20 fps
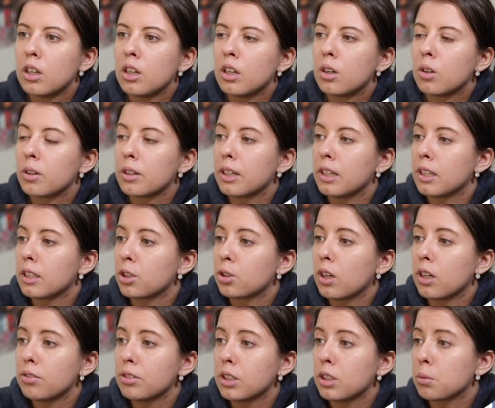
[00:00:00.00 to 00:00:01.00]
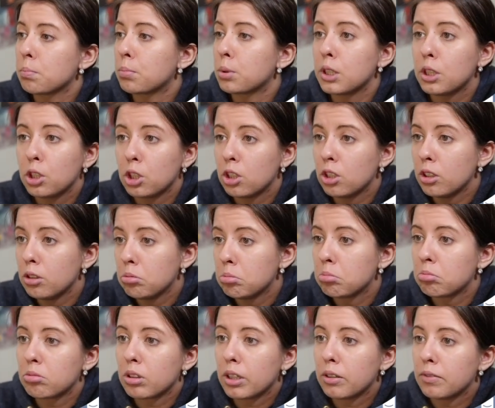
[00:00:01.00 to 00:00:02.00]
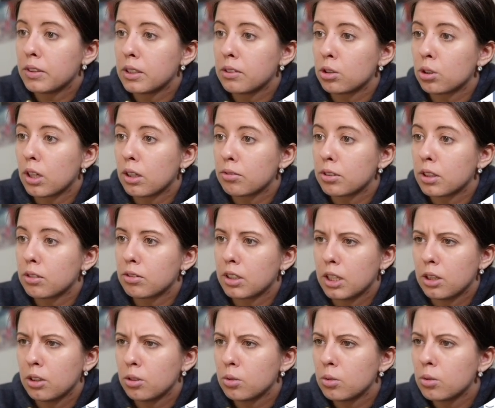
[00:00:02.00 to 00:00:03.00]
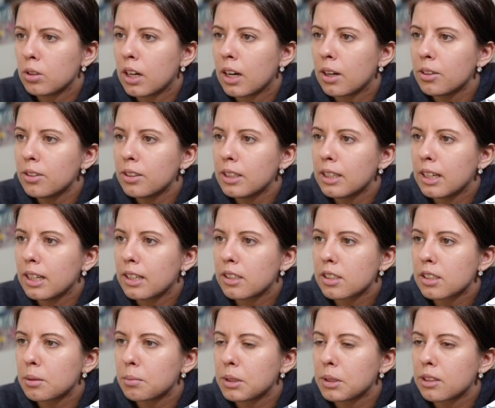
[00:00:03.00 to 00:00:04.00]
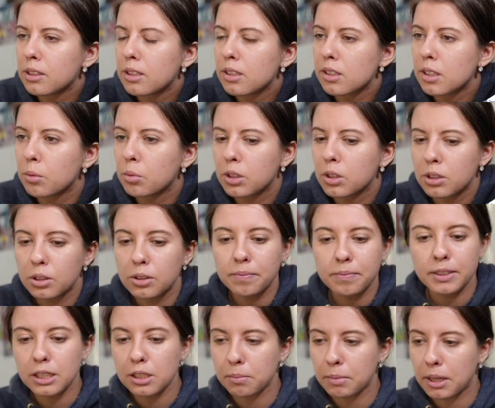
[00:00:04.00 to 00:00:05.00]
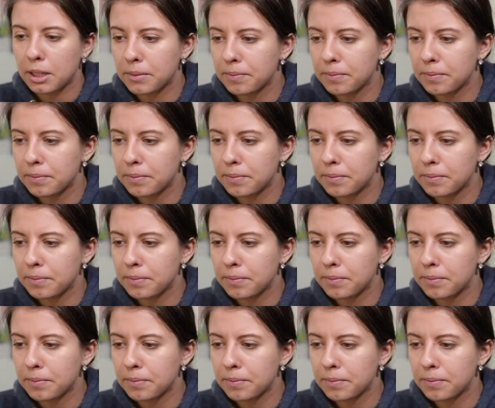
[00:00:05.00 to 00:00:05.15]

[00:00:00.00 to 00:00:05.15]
Organic traffic is pretty good. I mean, traffic value. How do they estimate this, I wonder? Doesn't matter.